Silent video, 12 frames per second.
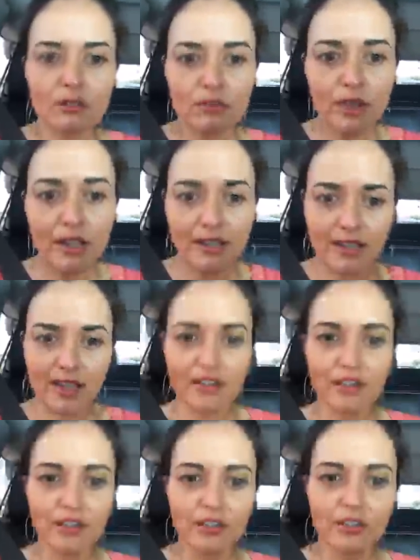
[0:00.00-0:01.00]
Right,
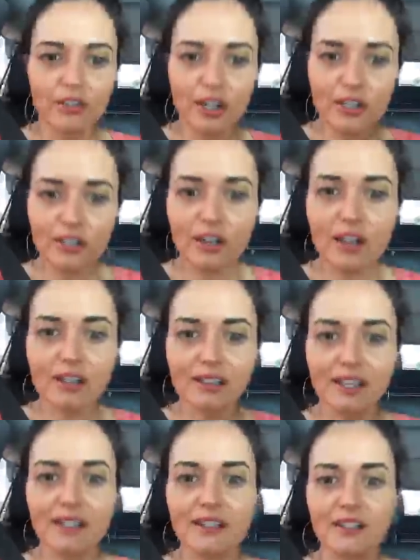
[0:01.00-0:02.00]
Dan. Judge not,
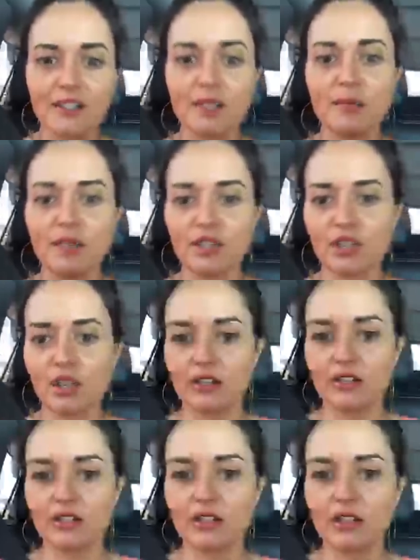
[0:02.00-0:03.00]
lest ye be
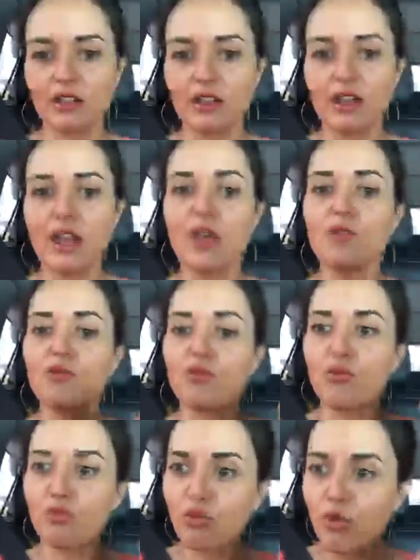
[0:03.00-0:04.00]
judged.
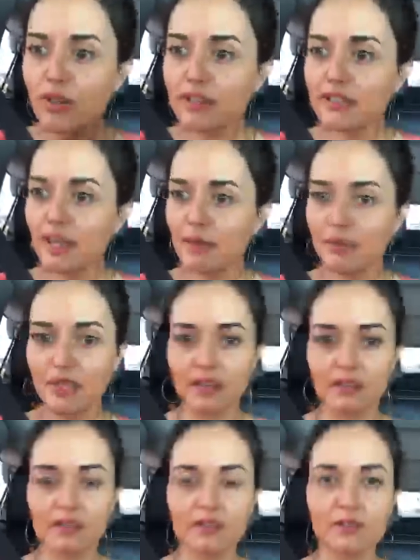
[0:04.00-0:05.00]
And what does that
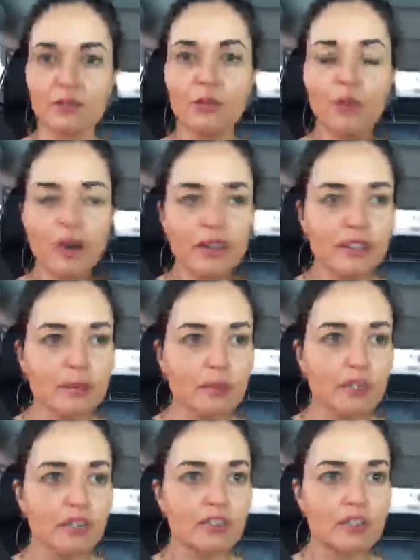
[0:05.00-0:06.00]
mean? What does it
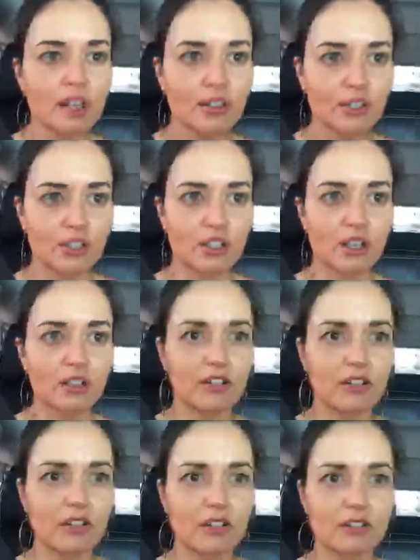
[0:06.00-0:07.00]
mean not to
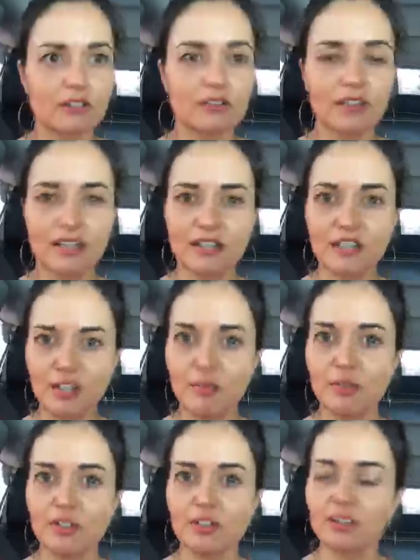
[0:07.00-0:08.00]
judge, lest ye
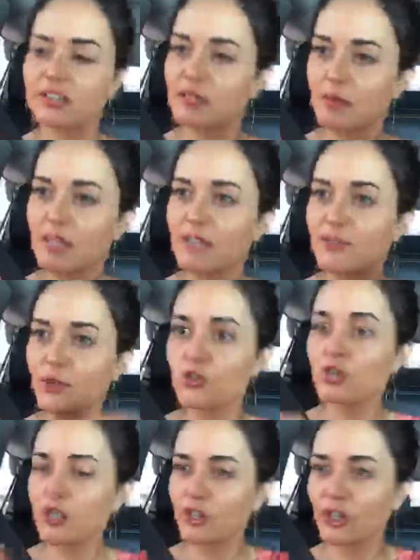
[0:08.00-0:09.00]
be judged? Does it mean that if you
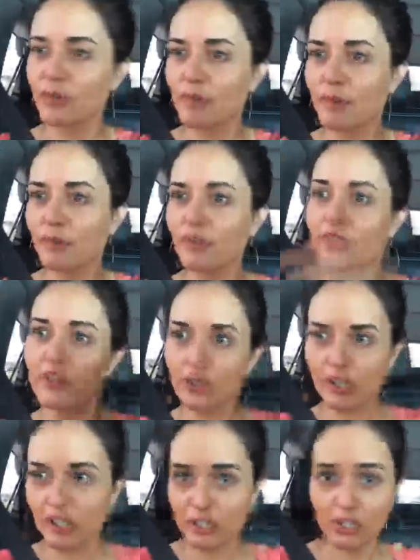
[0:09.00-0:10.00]
judge other people that
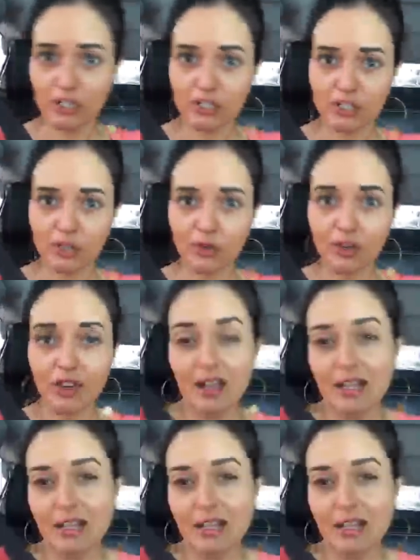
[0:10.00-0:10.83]
they're going to judge you?